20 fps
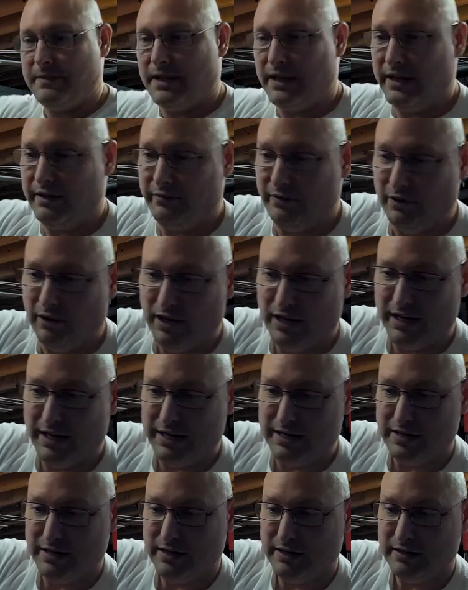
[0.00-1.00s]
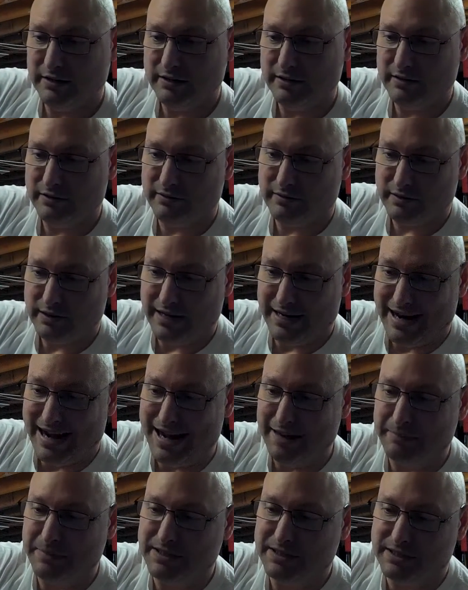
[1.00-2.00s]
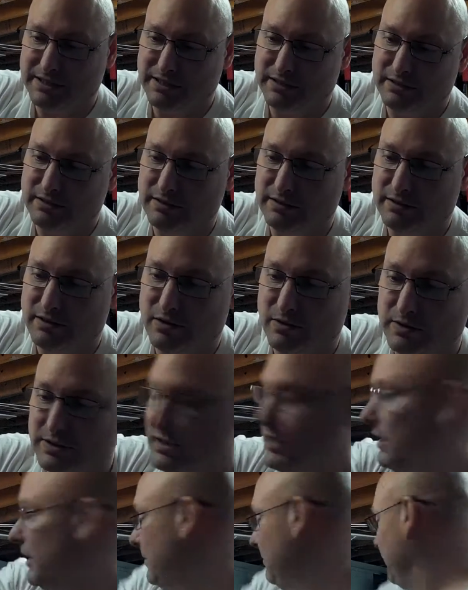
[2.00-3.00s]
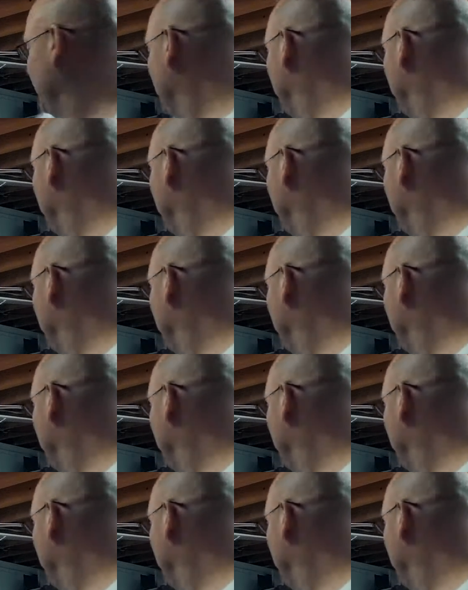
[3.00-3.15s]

I have a line, it happens to coincide